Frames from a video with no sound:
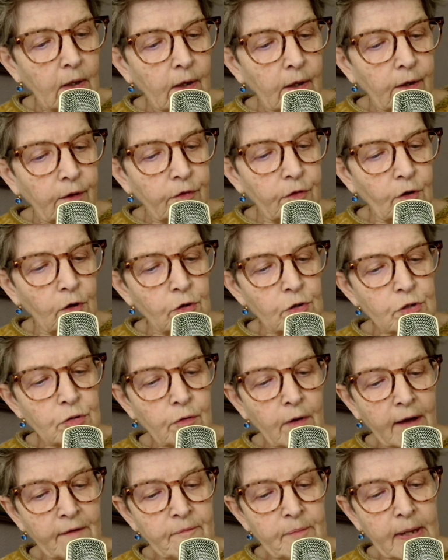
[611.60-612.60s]
those who
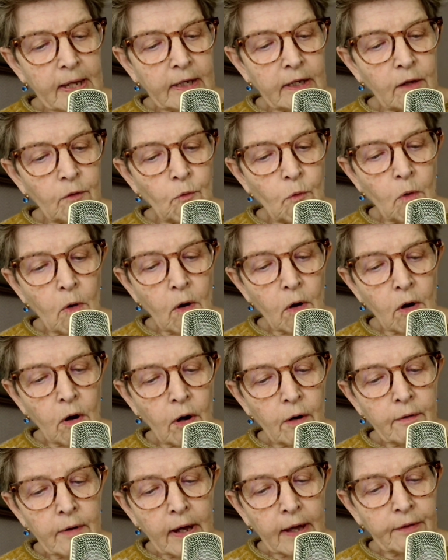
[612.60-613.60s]
have been in
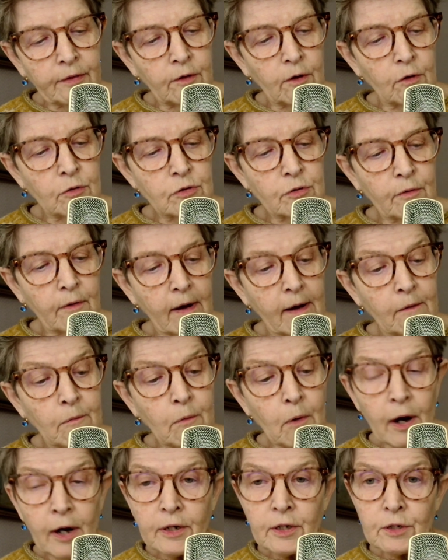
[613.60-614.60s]
war and those who have
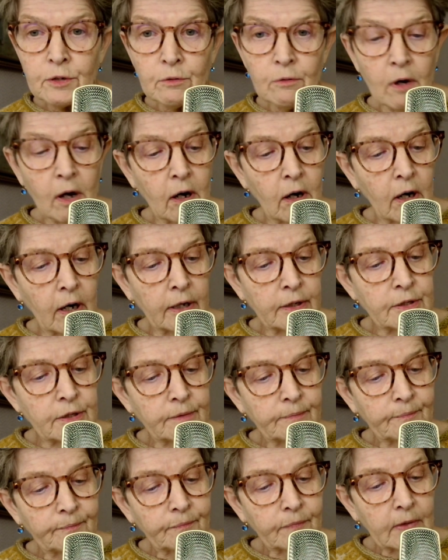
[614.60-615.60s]
worked too hard.